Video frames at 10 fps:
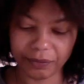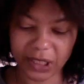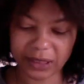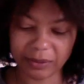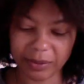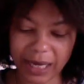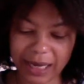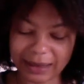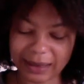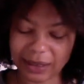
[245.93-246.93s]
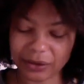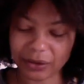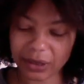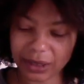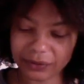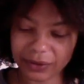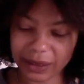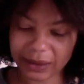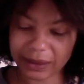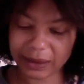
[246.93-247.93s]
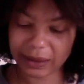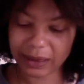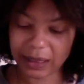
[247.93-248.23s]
some past inner conflicts